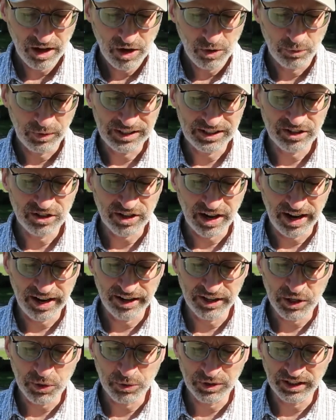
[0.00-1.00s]
We desire
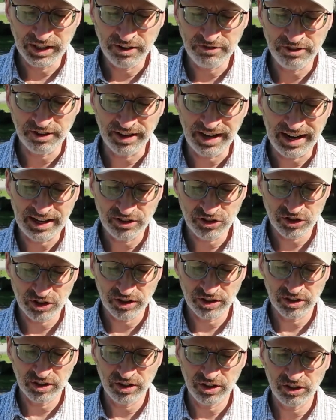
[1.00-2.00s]
you would give your
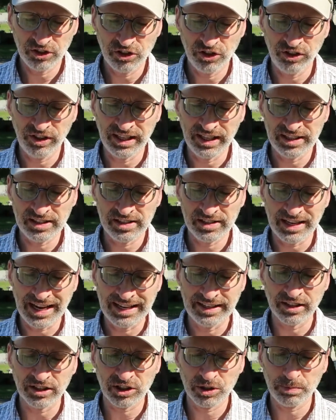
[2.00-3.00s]
answer to this
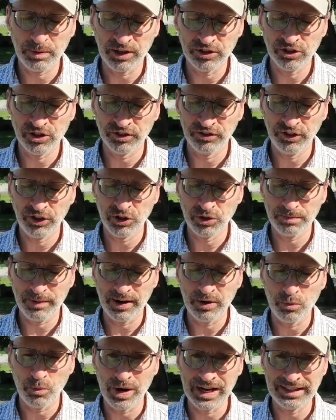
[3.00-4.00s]
and express your views by
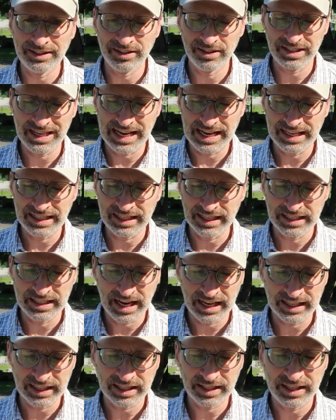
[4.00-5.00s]
Wednesday, the
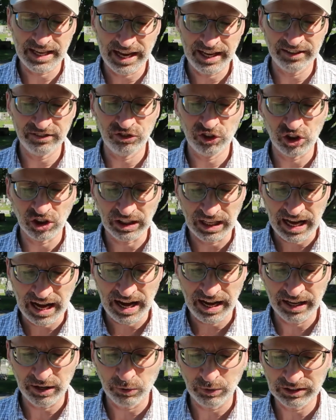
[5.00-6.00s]
9th day of
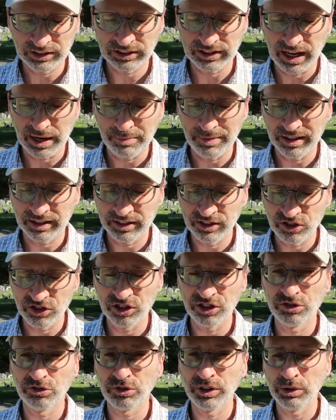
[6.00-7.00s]
July, at which time our
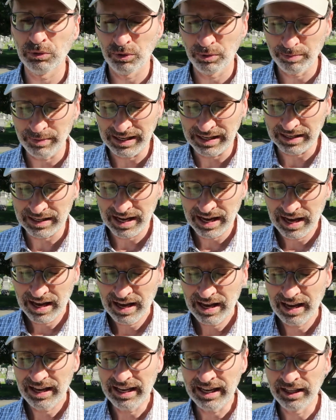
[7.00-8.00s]
consistory will meet
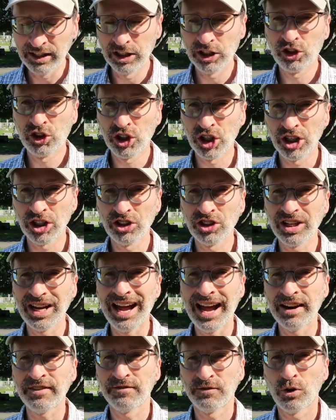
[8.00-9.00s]
in the church
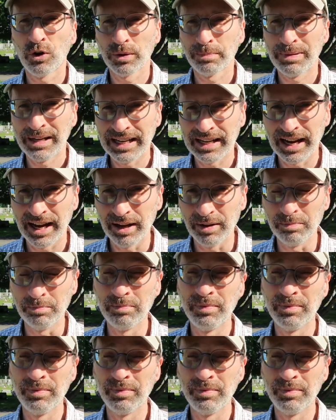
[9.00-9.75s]
at 4 p.m.